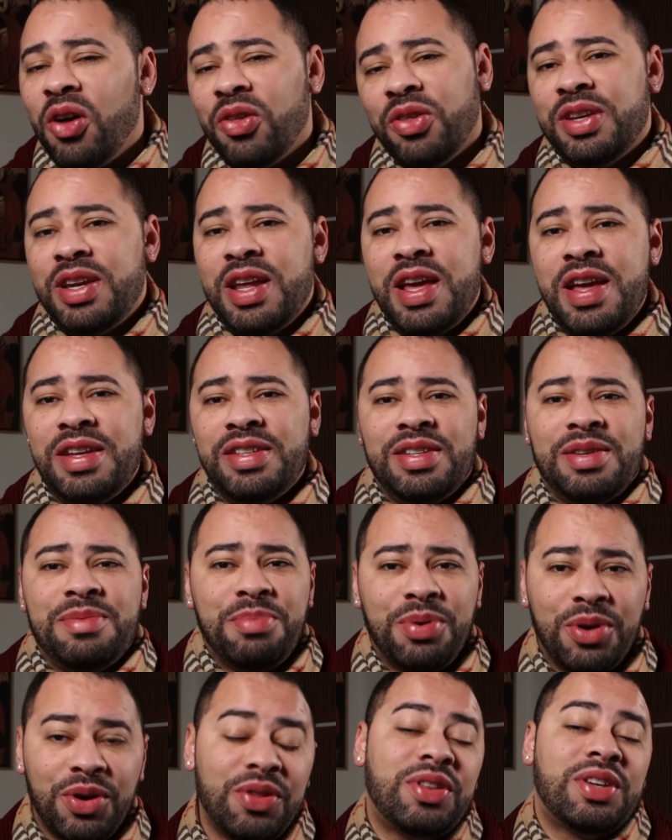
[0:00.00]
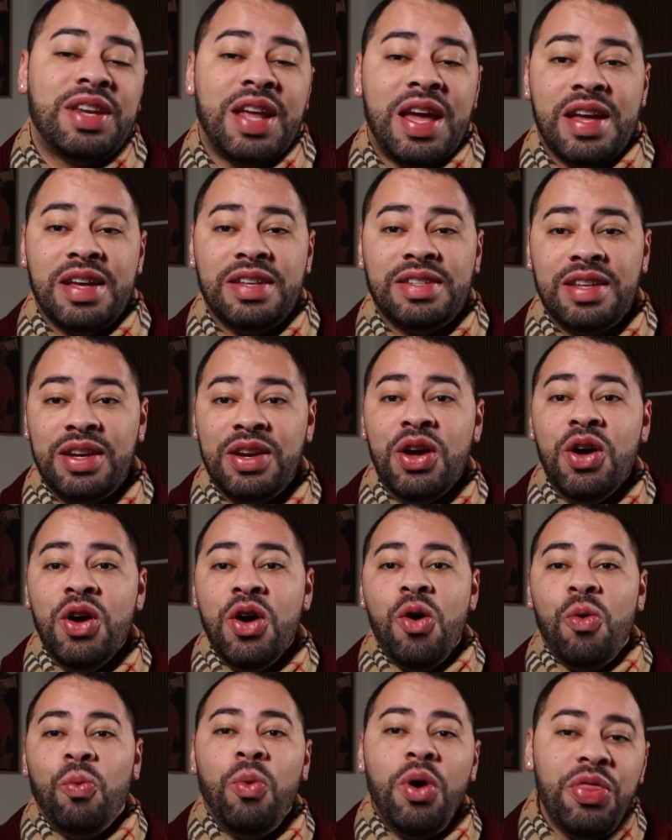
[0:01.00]
holidays and birthdays, and
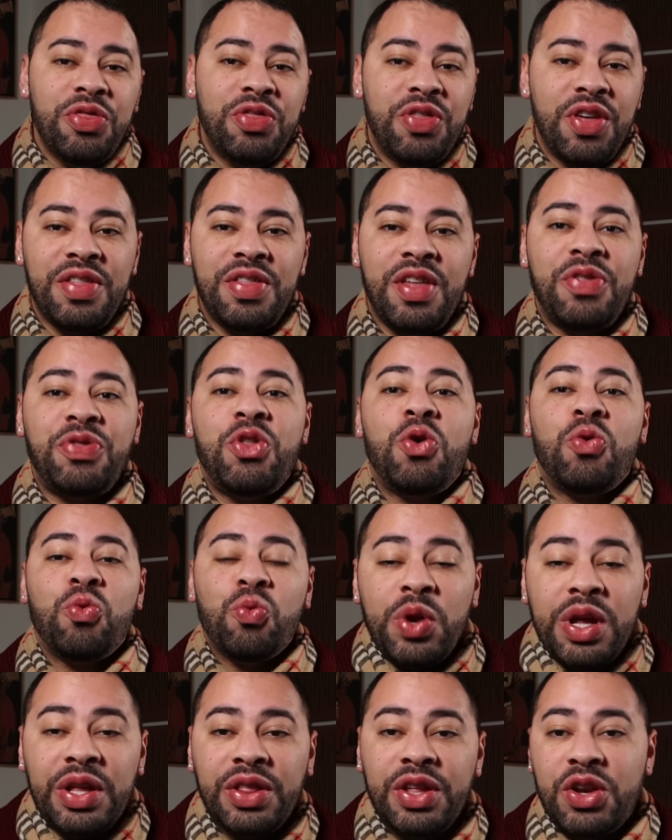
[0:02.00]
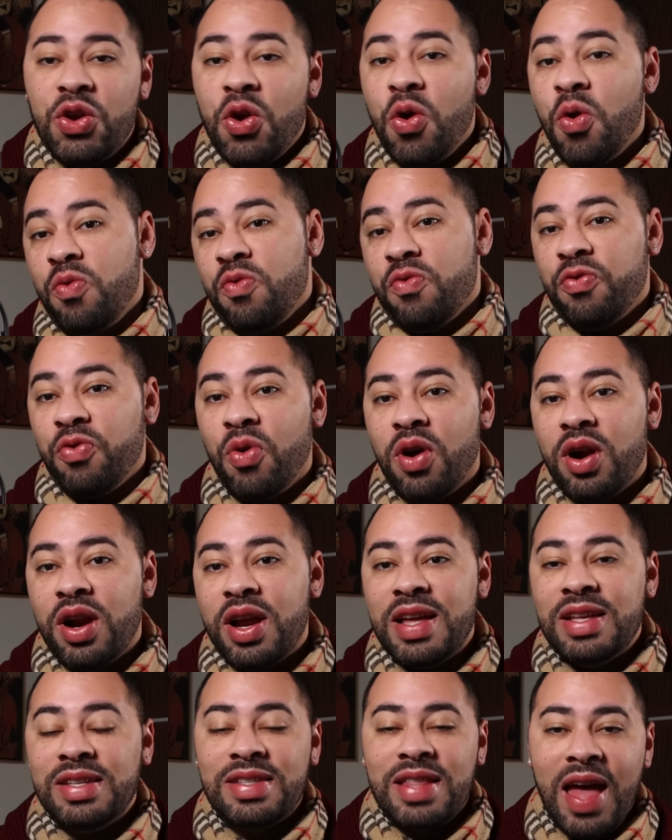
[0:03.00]
one thing that they're really known
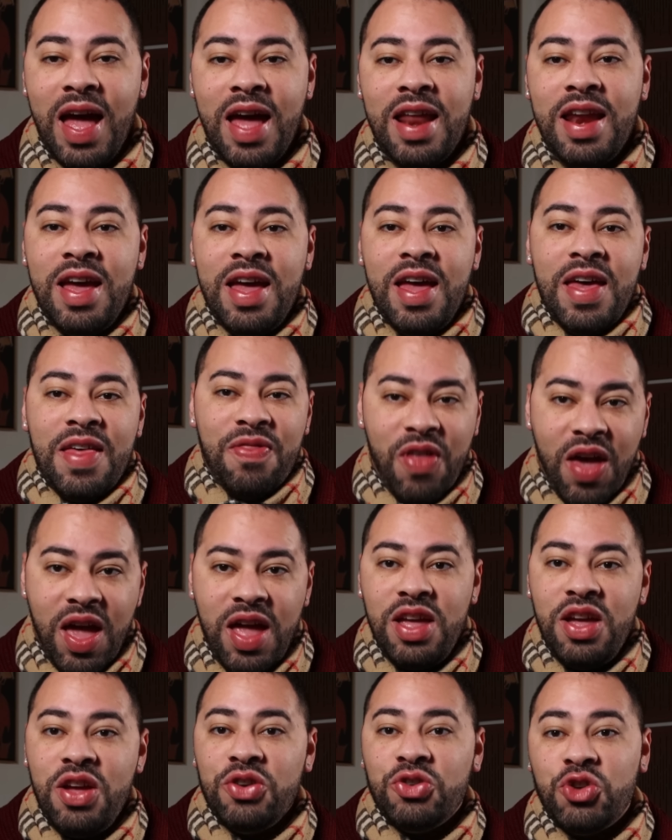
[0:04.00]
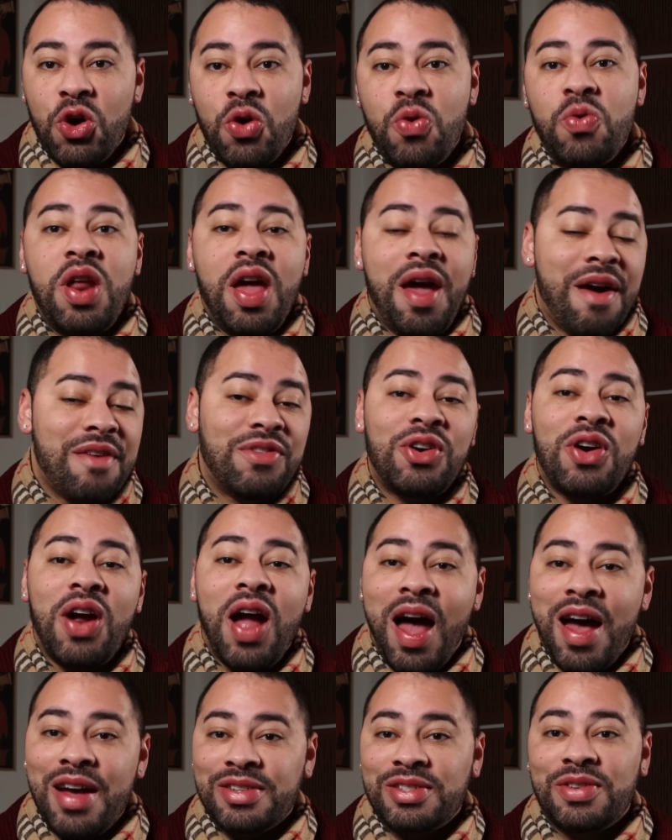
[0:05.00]
for is that they don't ever
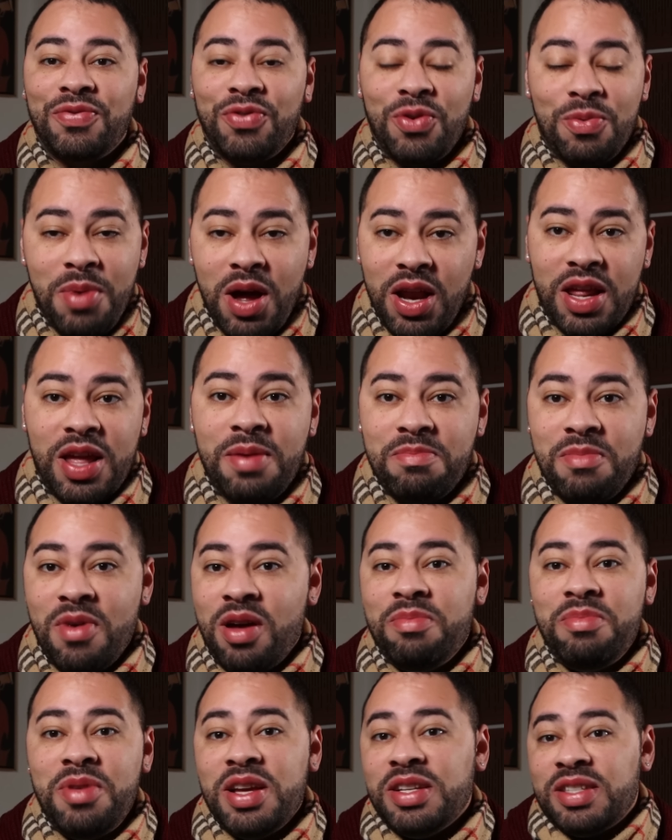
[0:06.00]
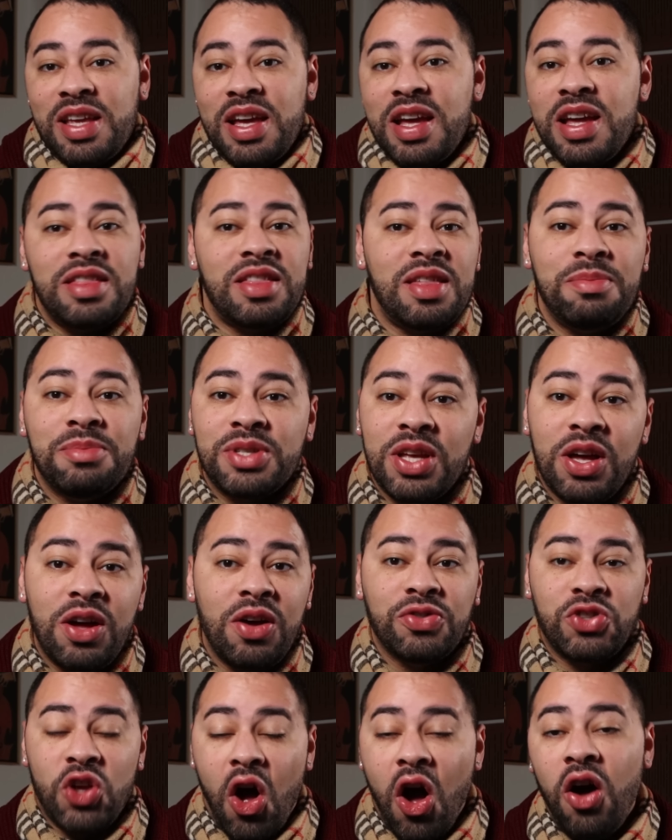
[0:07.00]
ask for money. Uh, they say it
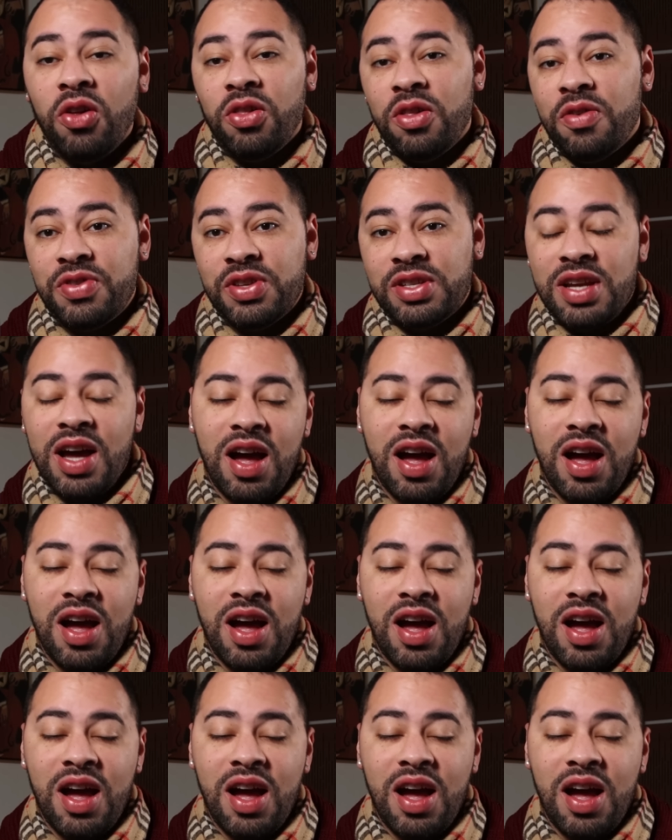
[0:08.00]
themselves all of the